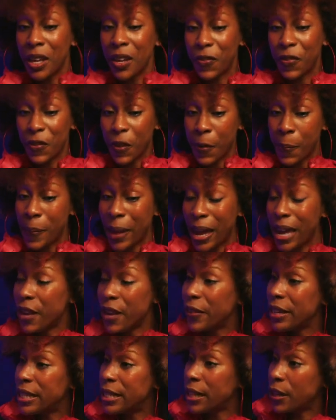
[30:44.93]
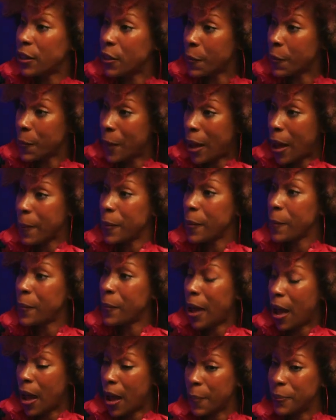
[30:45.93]
for bakeries that are mom and
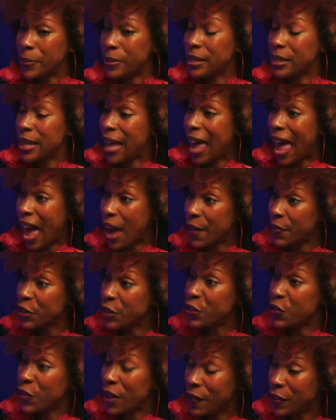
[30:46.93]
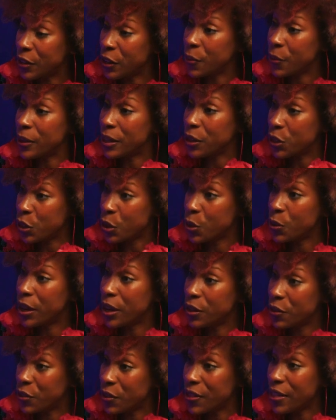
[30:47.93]
pops, the average revenue is
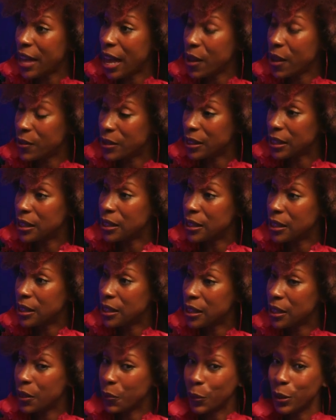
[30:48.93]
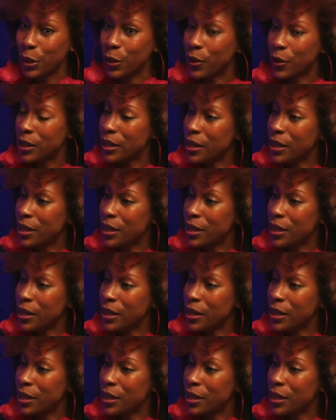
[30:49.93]
$200,000. We're doing